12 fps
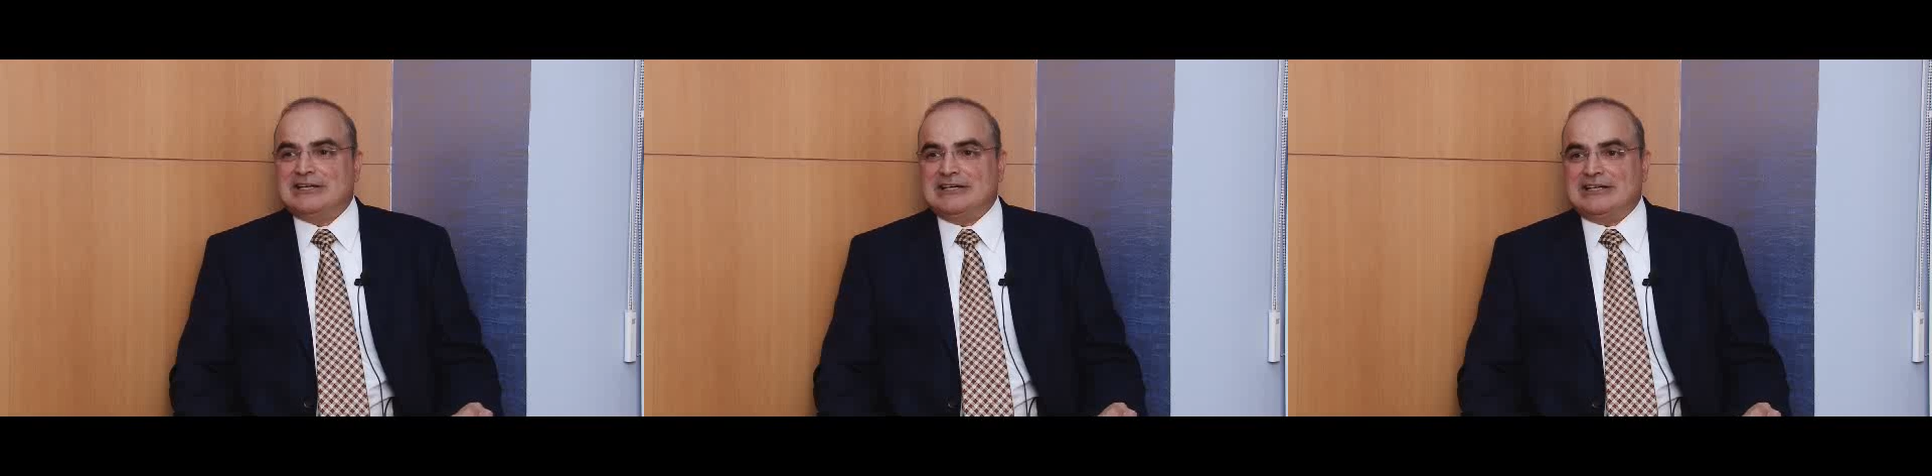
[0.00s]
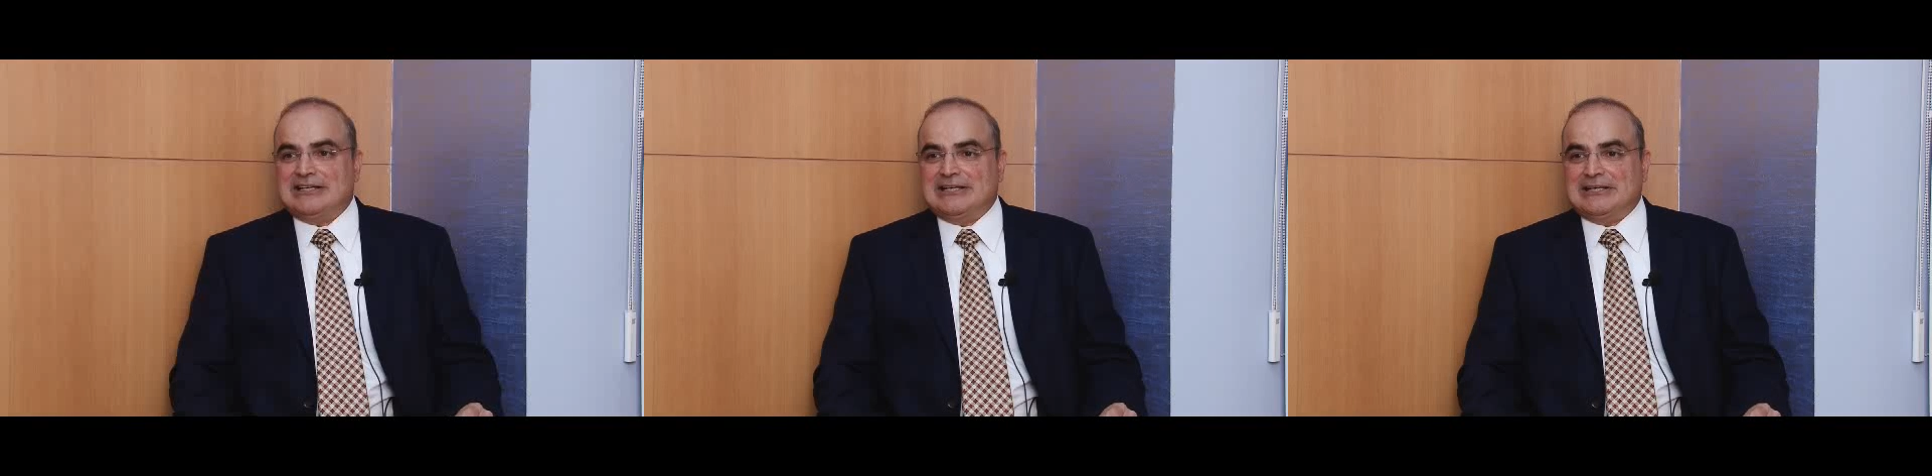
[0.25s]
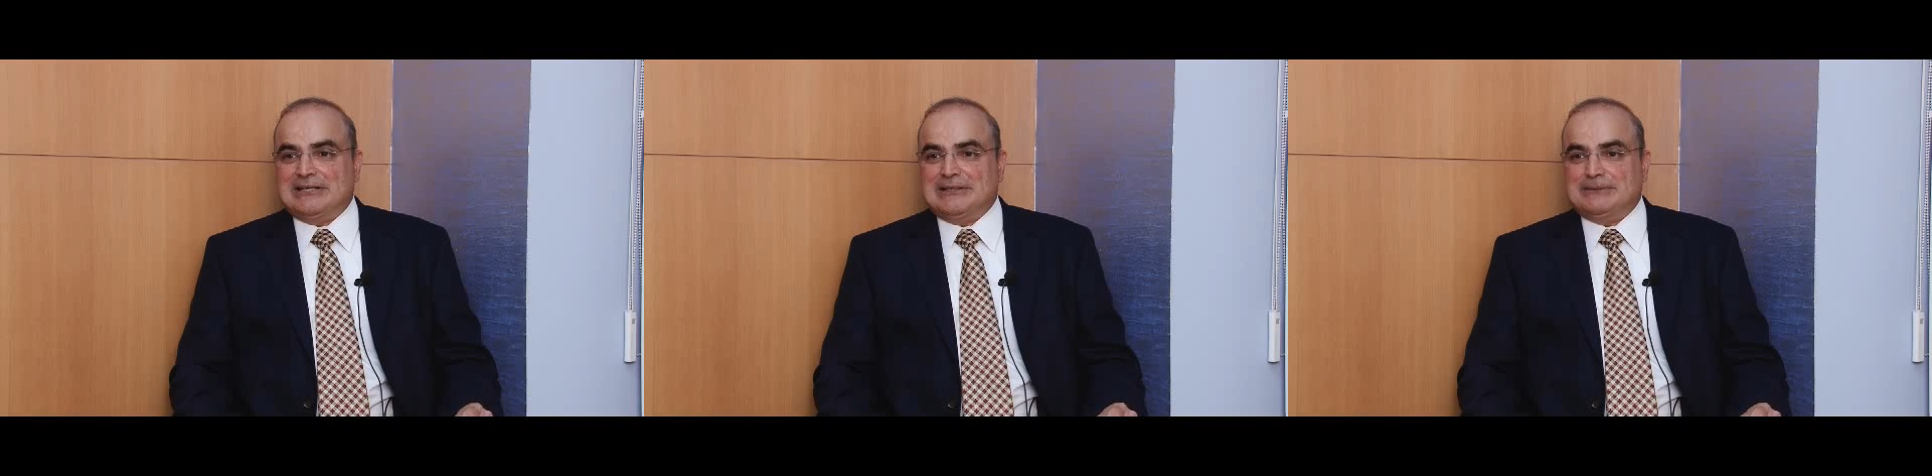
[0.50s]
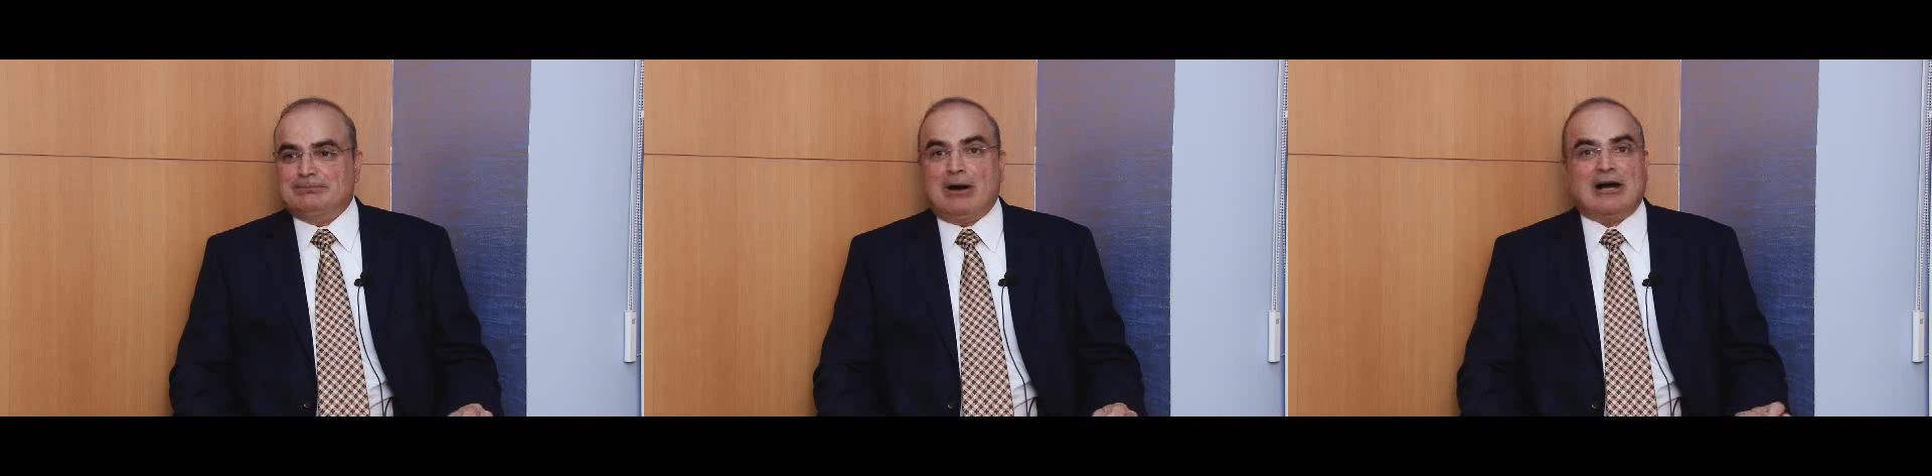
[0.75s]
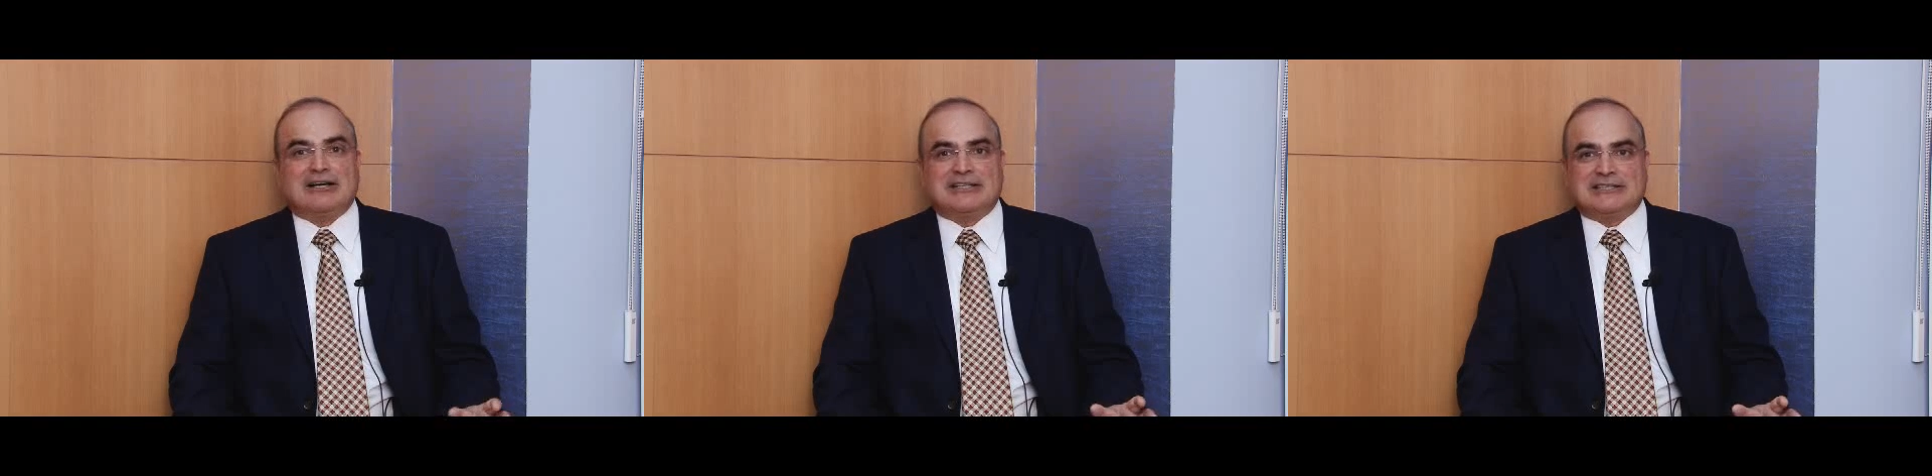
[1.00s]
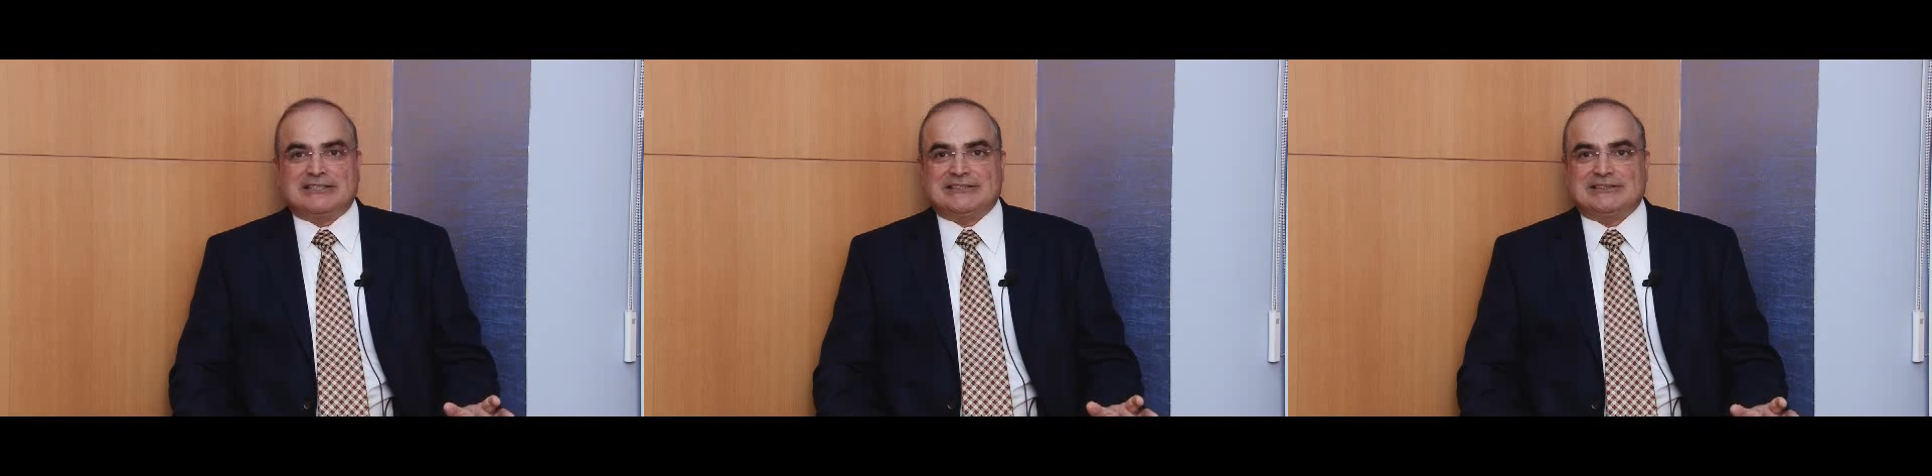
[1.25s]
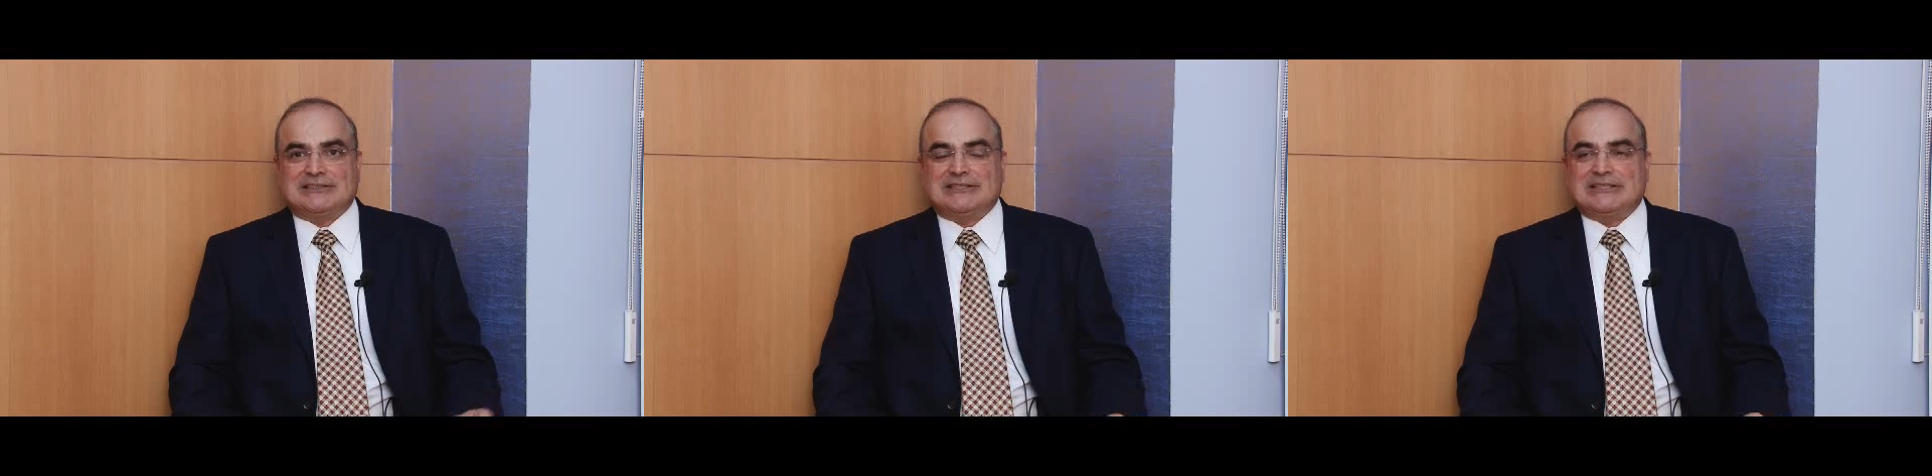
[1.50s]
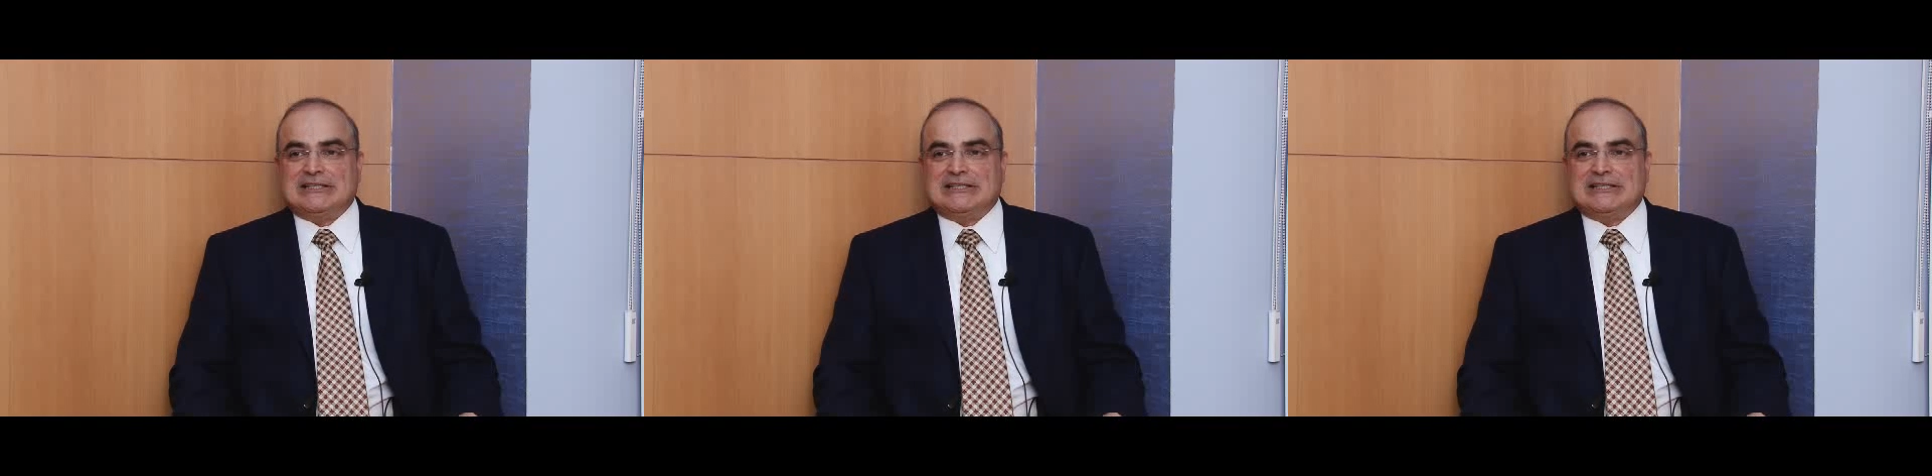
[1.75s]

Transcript: marketing.